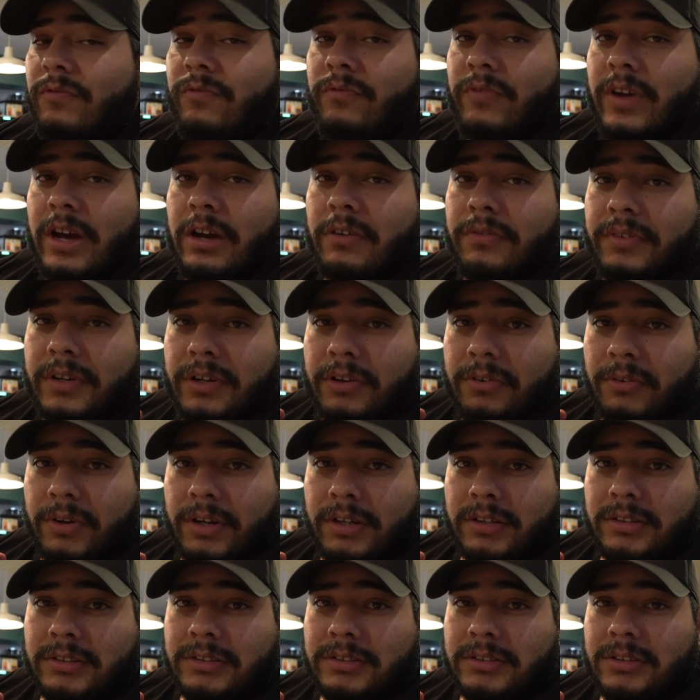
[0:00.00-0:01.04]
Velvet
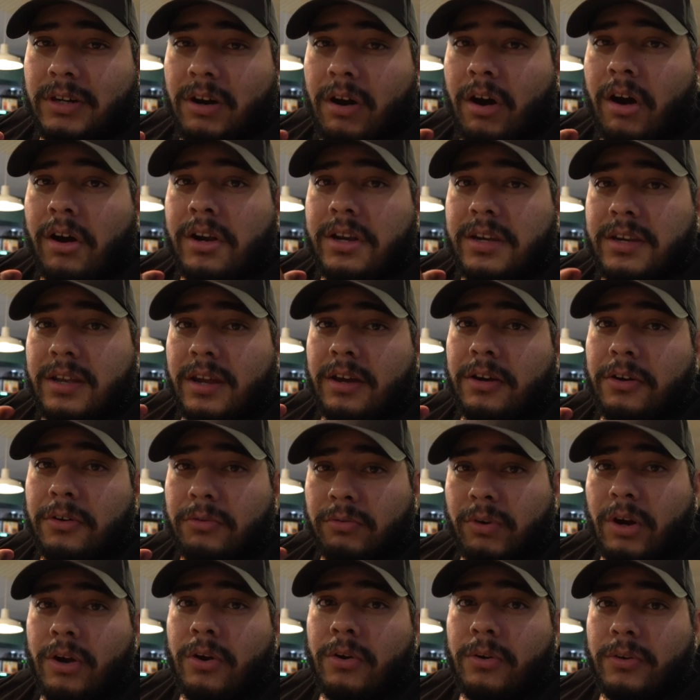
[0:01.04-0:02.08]
Grill on Dale
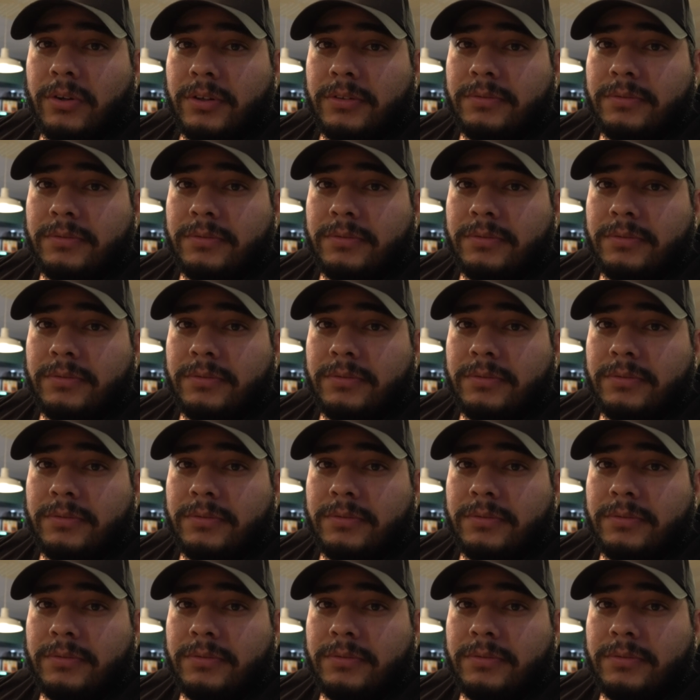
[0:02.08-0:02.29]
Road.